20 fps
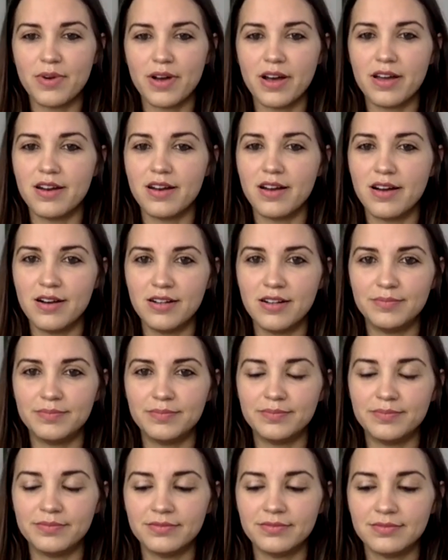But
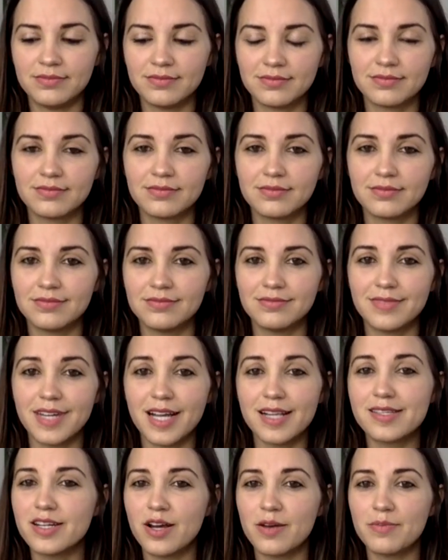
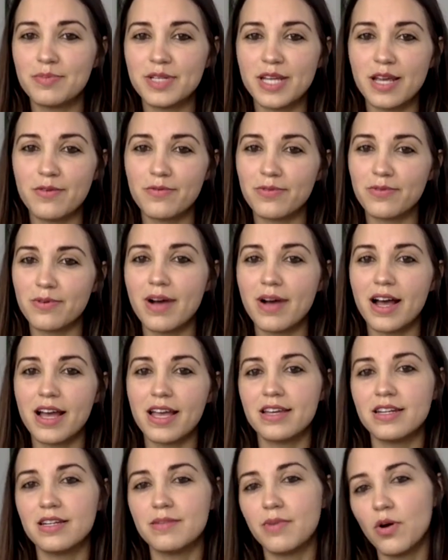that's an update from my
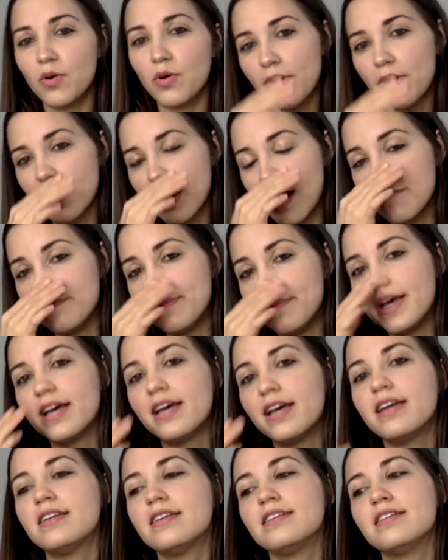end about where I've
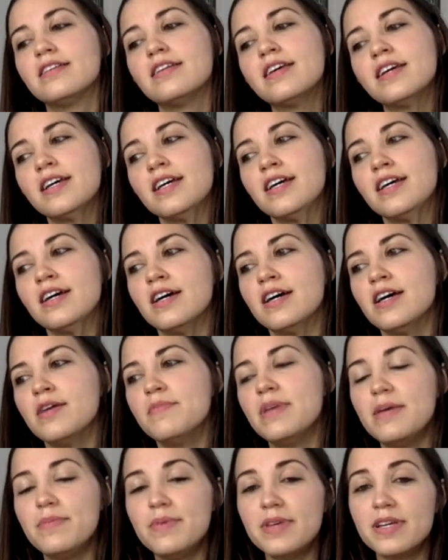been, and
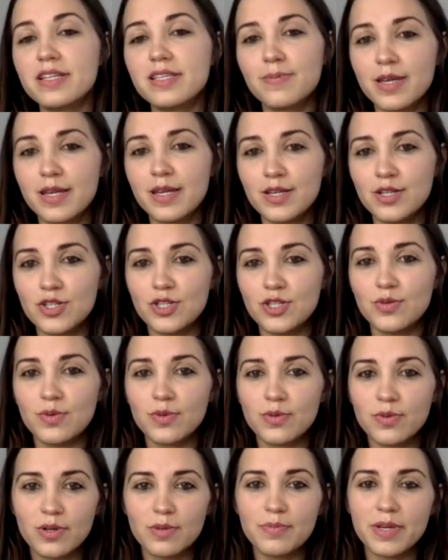maybe explaining to you a
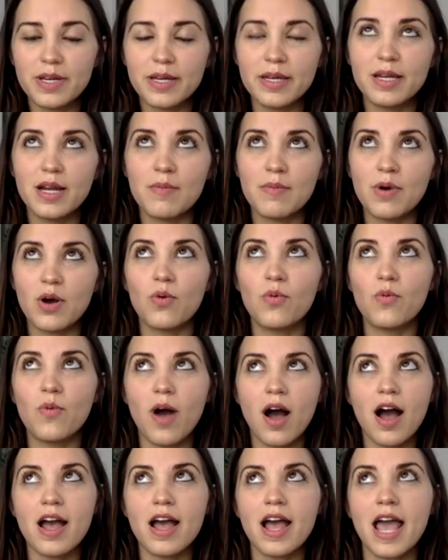little bit about
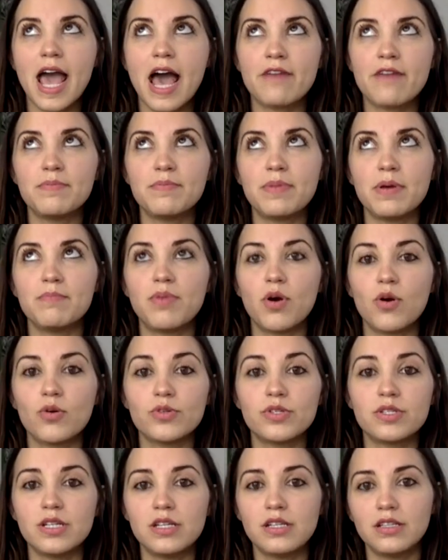why I haven't been
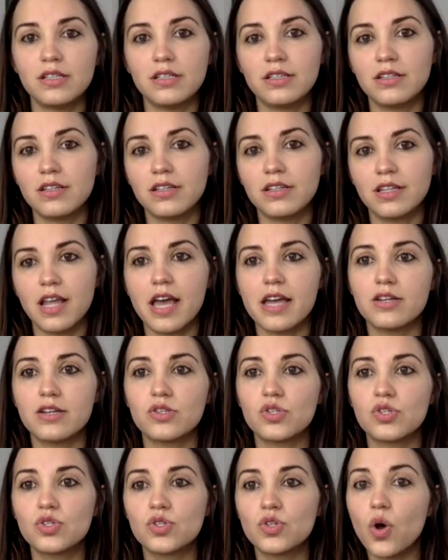posting like
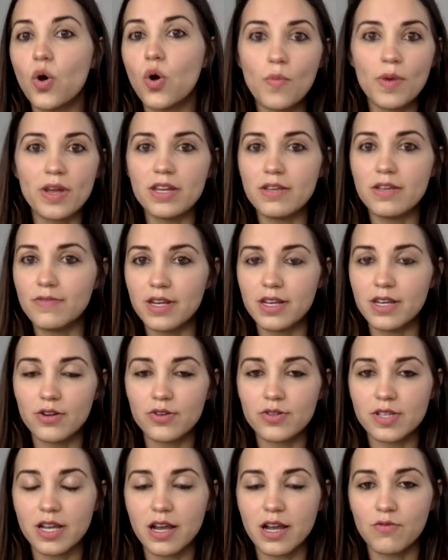so many
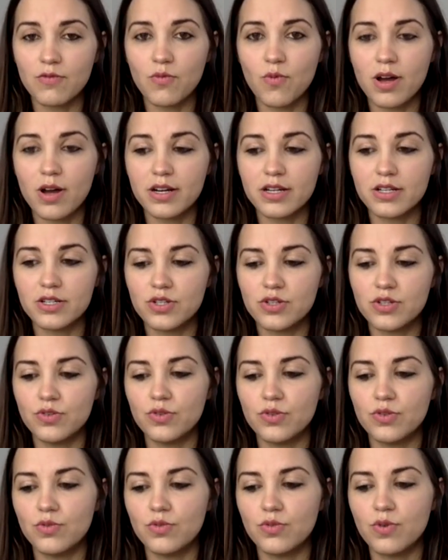videos like I've wanted
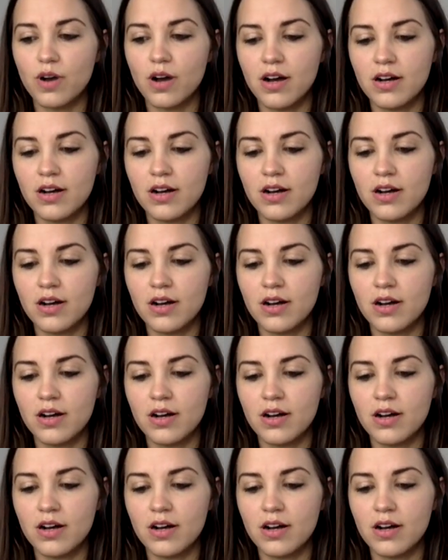to,